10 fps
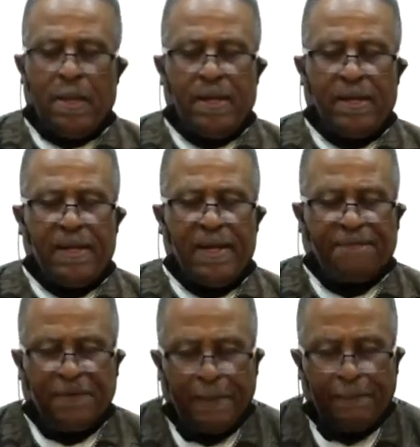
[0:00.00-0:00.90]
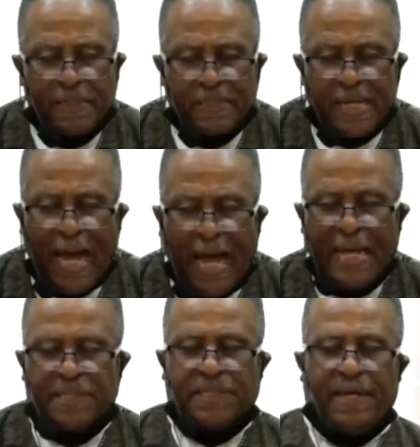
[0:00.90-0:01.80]
lifted up his
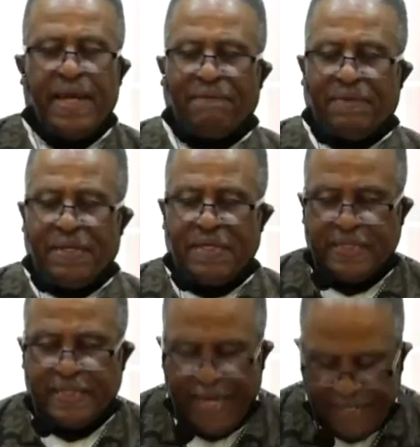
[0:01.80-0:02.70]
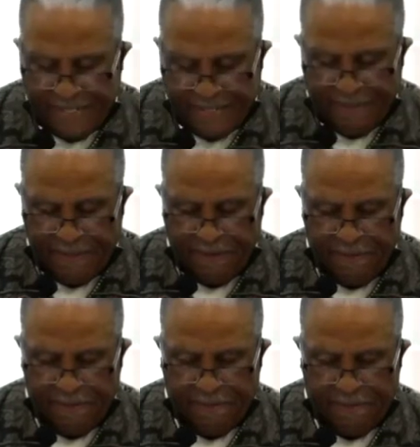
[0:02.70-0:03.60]
eyes to heaven, and said,
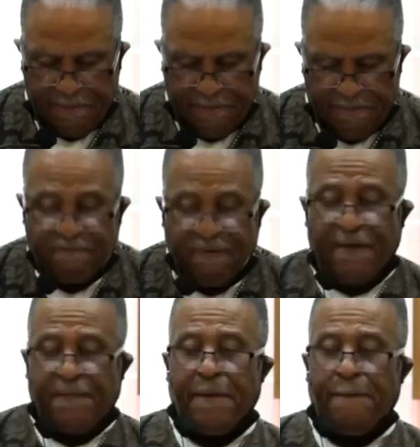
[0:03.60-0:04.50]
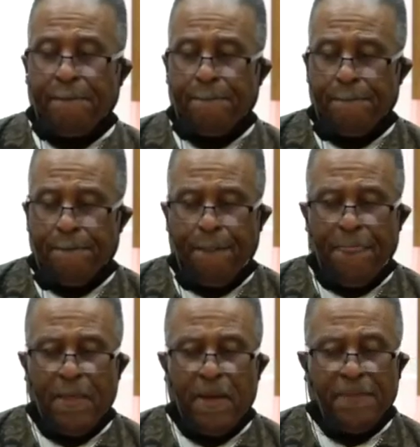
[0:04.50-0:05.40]
Father,
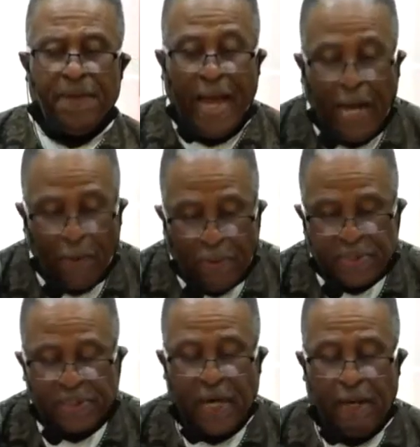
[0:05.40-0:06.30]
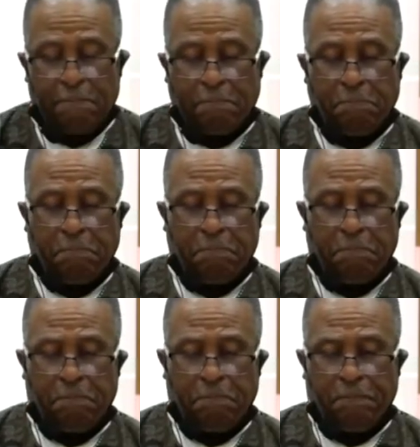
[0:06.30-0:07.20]
the hour has come.
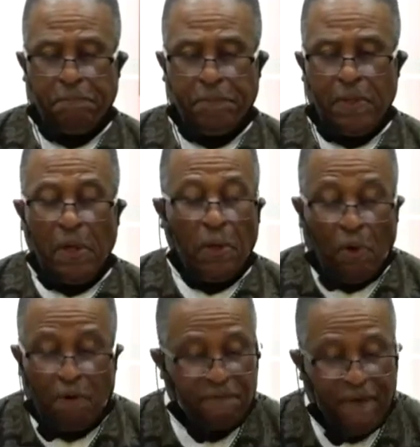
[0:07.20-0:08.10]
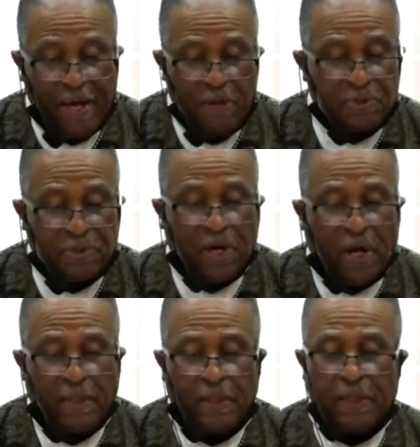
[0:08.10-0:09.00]
Glorify your
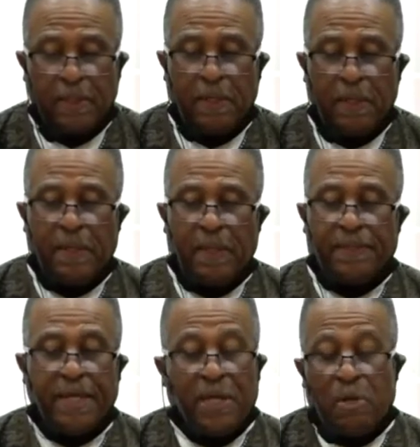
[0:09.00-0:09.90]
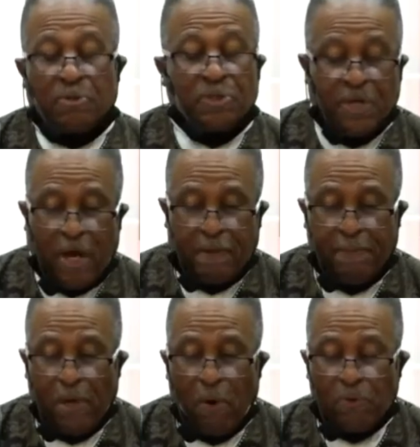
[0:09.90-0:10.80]
Son, that your Son
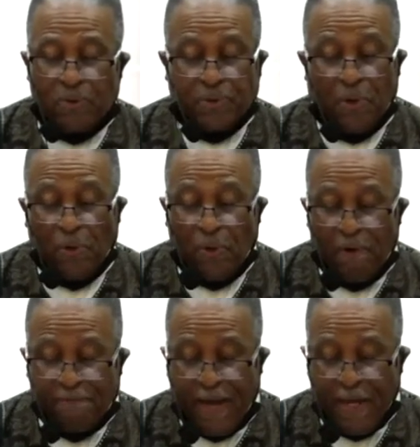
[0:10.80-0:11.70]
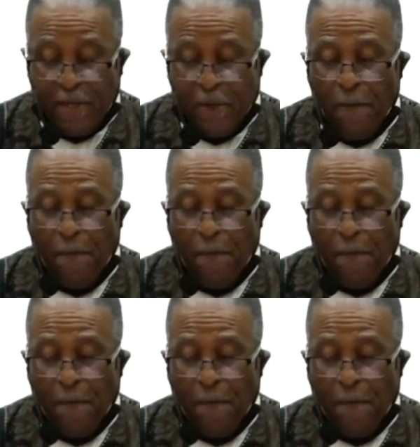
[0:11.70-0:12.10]
may also glorify you